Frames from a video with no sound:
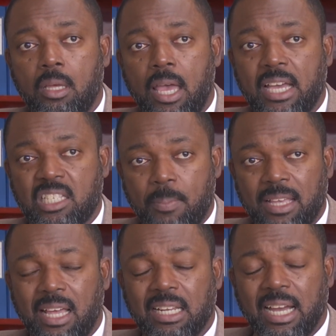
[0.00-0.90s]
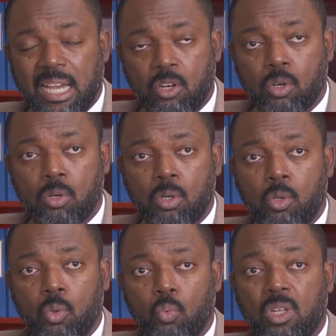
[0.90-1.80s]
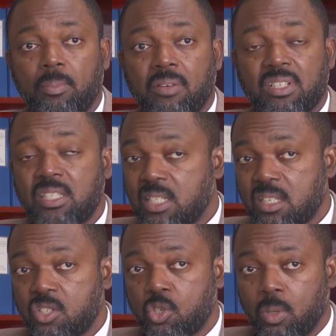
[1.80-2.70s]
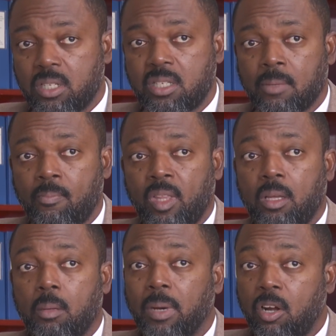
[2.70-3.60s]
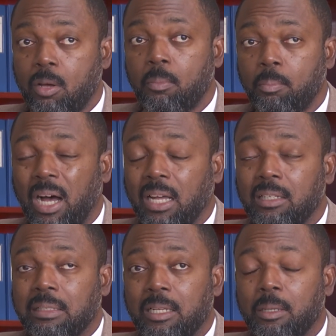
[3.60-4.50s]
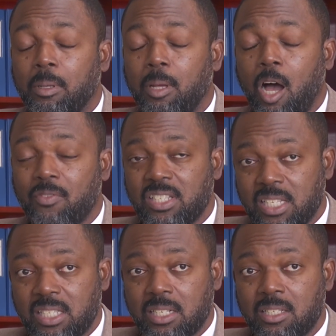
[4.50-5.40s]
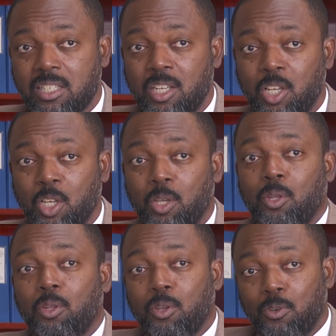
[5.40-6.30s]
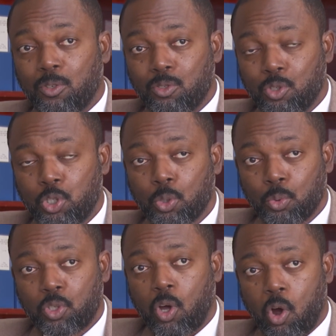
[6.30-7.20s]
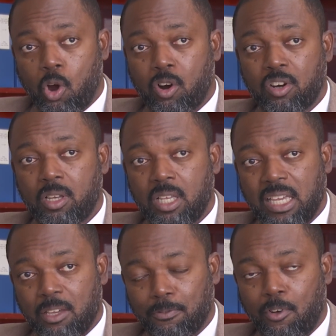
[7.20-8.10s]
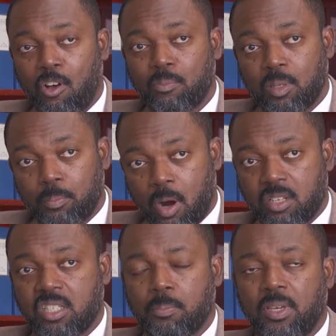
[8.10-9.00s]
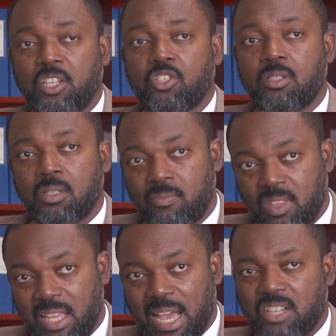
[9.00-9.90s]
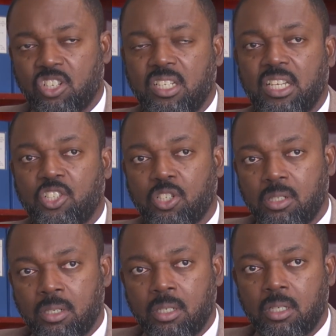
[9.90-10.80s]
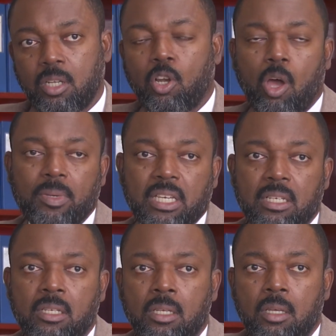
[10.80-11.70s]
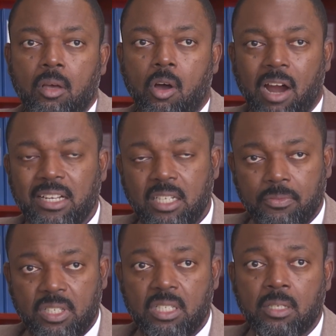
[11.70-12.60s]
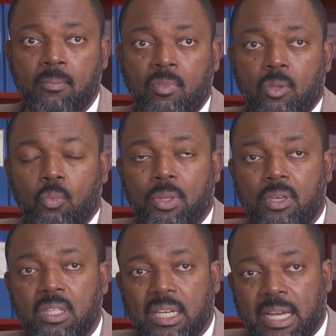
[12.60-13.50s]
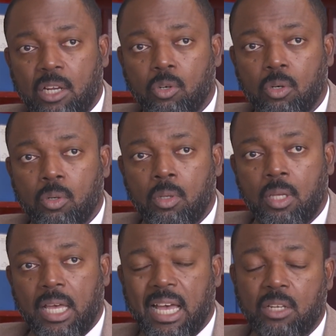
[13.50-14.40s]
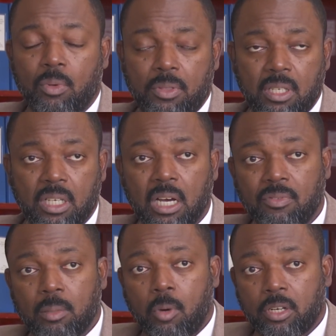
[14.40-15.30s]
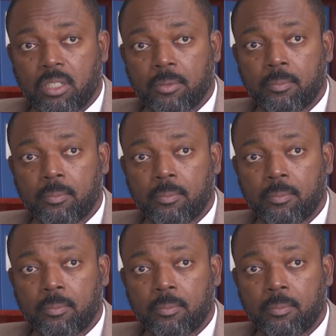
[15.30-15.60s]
expect that the ILO will be of assistance to us, but of assistance due to our involvement, participation, agitation, lobbying, or activity within the ILO and within the governing body.